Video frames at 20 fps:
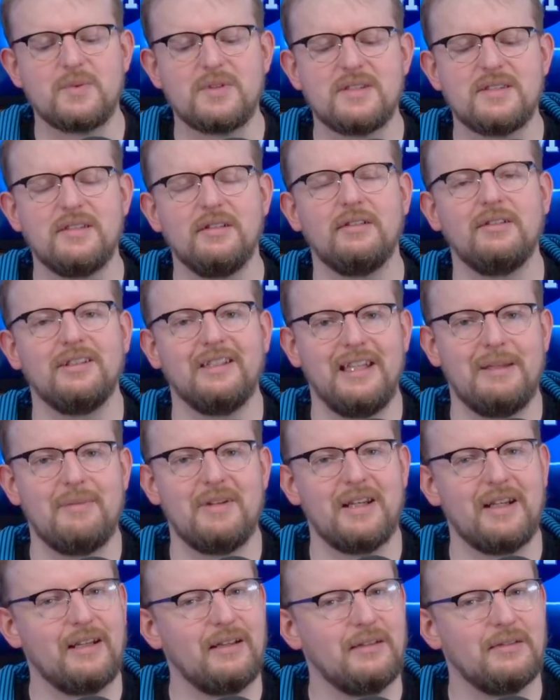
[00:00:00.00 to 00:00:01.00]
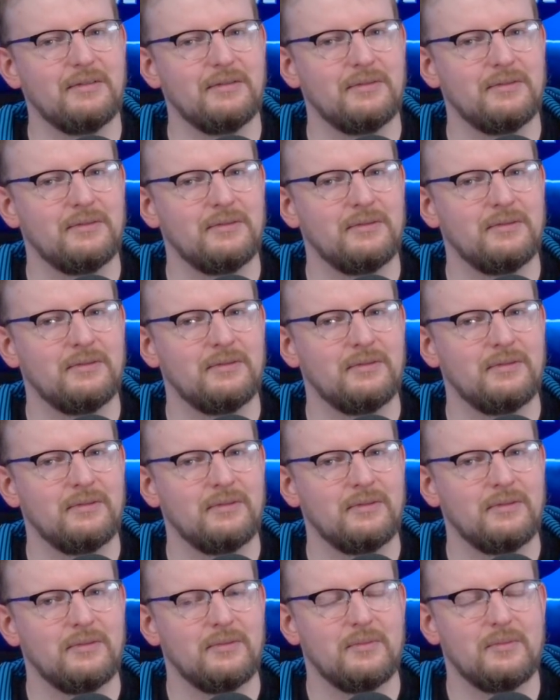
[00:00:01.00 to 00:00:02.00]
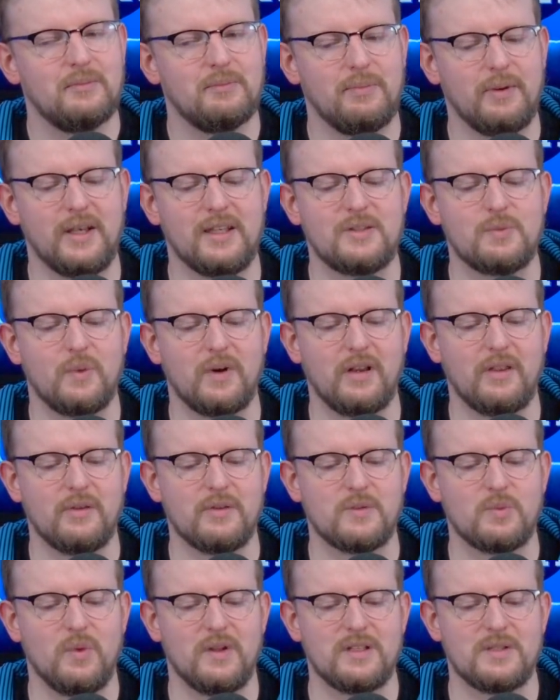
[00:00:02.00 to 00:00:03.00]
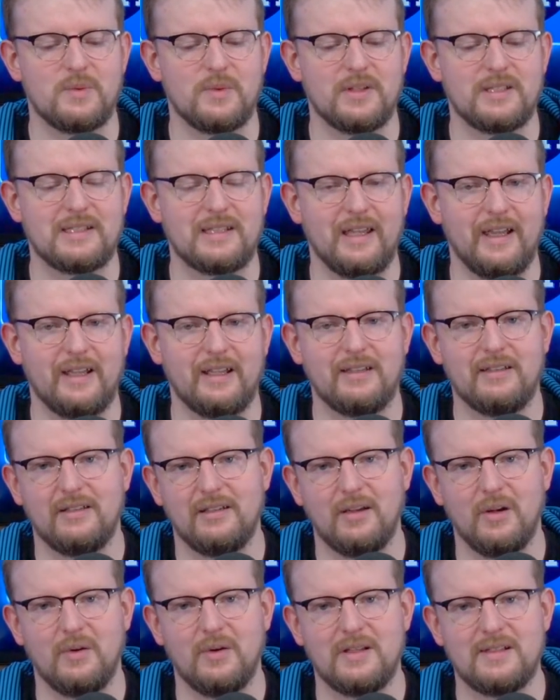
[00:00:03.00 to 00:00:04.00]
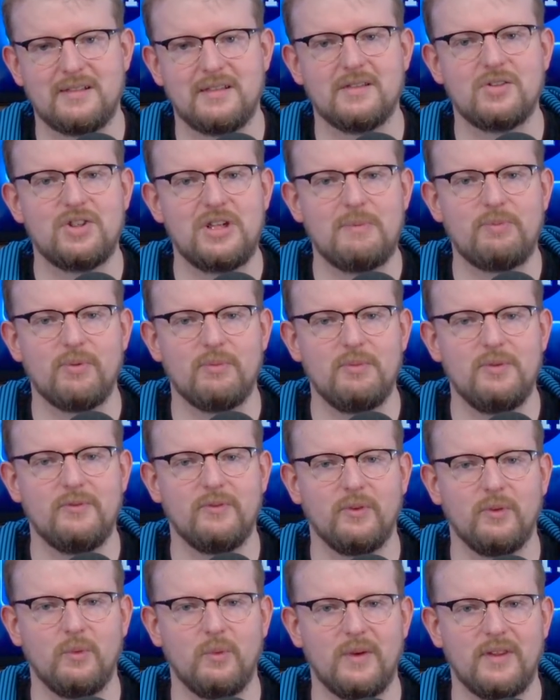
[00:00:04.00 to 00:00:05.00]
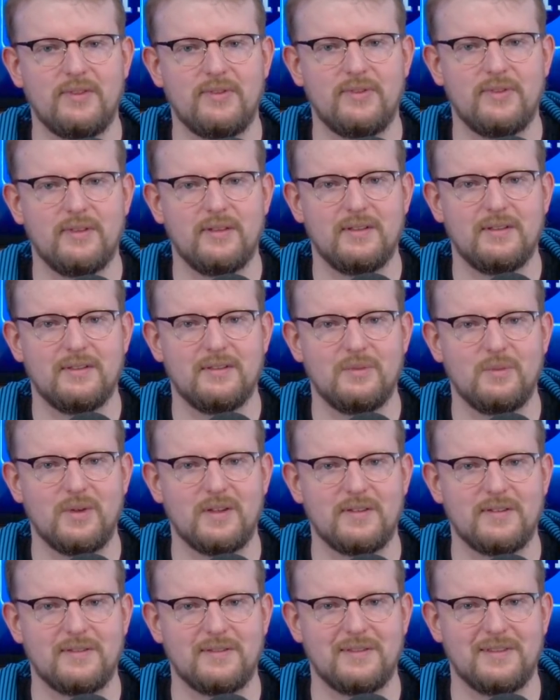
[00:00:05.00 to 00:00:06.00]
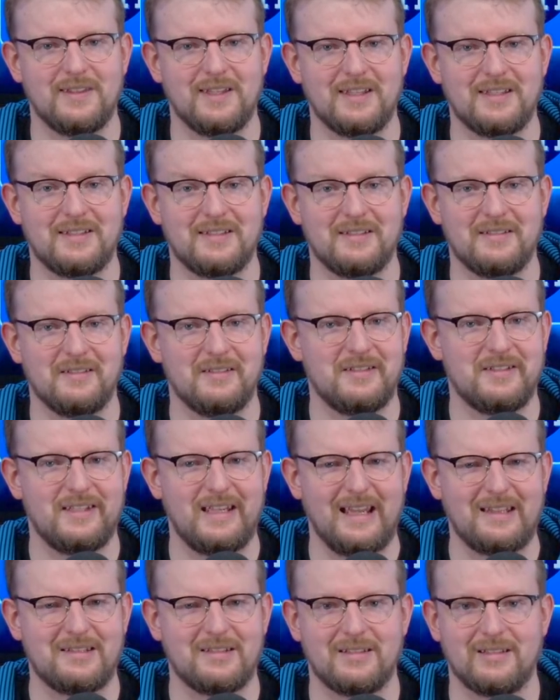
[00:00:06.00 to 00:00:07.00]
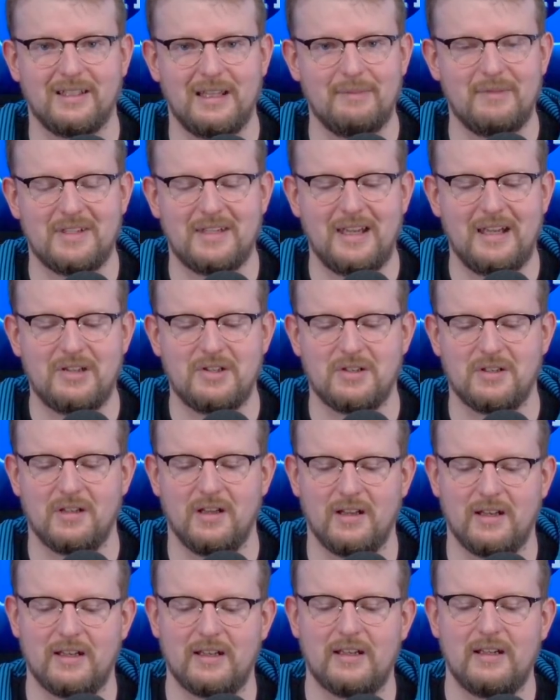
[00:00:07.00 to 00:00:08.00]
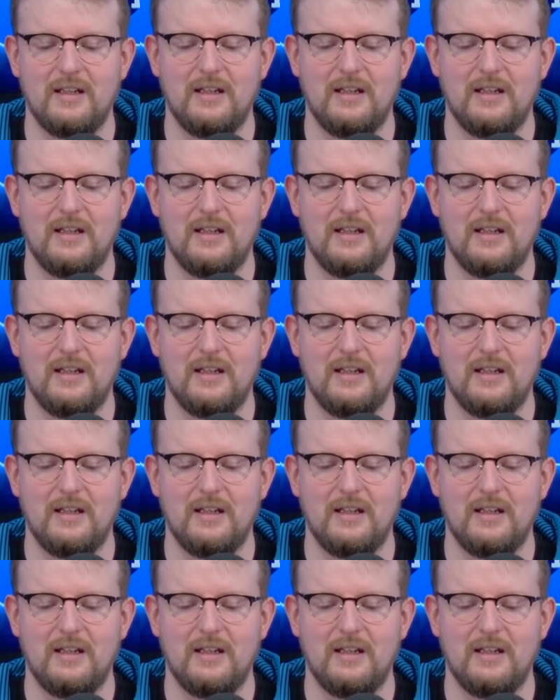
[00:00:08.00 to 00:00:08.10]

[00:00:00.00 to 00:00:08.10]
was still limiting, but it's one of those ones where it's like, you know, it's the cheap removal with this set's limitation on it.